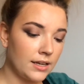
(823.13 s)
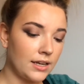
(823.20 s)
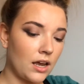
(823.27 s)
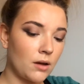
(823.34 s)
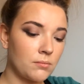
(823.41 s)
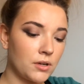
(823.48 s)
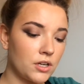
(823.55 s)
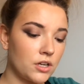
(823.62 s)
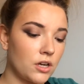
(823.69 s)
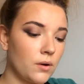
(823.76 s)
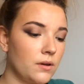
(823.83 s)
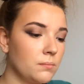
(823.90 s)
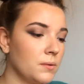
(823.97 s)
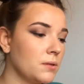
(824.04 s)
Now I'm going to
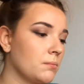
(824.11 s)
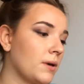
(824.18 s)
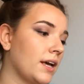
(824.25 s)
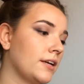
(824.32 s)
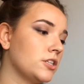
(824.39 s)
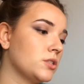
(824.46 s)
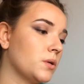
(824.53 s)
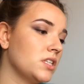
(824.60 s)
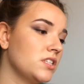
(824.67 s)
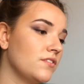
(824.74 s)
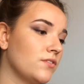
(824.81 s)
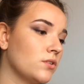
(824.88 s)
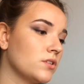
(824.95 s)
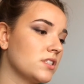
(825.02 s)
go in with my
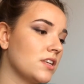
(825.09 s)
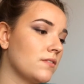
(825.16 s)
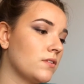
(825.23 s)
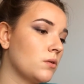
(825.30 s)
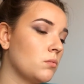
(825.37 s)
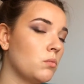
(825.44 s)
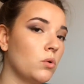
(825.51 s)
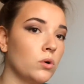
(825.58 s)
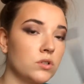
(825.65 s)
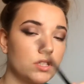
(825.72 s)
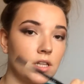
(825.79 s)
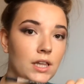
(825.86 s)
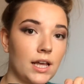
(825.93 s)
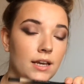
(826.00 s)
24/7
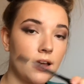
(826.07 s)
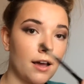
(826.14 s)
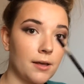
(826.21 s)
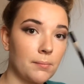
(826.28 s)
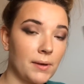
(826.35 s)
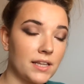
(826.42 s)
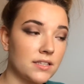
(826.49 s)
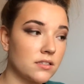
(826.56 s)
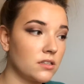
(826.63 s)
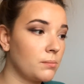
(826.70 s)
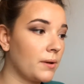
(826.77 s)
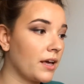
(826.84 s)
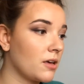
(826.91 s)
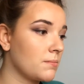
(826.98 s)
Waterline Eye
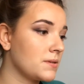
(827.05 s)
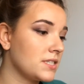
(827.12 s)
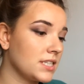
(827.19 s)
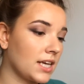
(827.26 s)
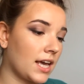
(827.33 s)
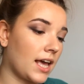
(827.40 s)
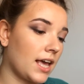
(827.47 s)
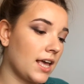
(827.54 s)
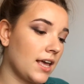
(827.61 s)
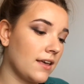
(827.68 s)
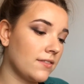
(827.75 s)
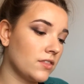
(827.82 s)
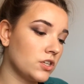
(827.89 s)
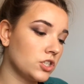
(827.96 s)
Pencil by Urban
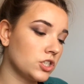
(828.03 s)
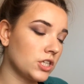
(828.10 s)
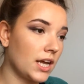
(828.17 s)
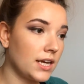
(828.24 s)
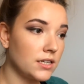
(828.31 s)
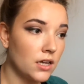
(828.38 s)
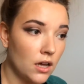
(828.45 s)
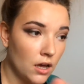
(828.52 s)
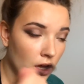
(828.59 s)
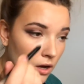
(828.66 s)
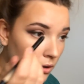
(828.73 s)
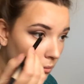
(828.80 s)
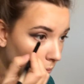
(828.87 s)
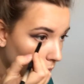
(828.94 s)
Decay in the shade
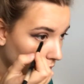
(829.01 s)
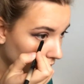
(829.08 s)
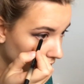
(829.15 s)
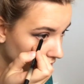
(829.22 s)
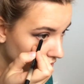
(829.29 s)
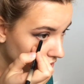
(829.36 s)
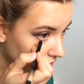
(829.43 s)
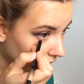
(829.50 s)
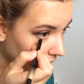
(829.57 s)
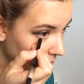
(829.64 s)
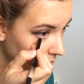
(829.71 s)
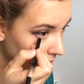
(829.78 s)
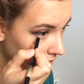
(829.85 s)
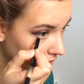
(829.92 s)
Walk of
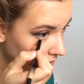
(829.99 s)
Shame.